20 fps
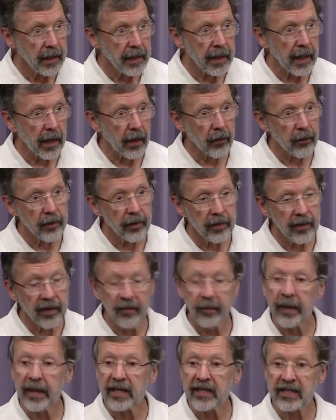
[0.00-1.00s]
Now,
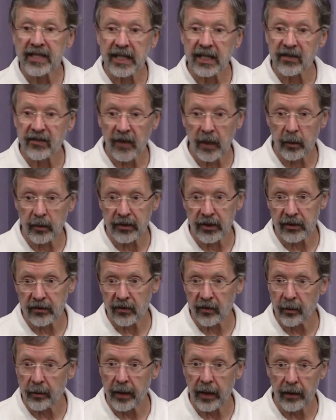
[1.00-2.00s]
they've made six films since
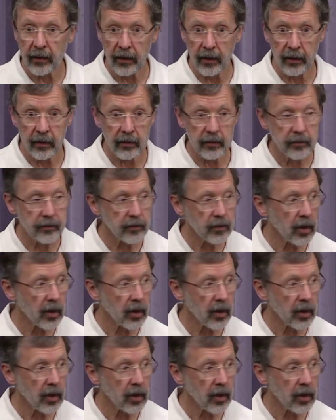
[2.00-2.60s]
we've been there.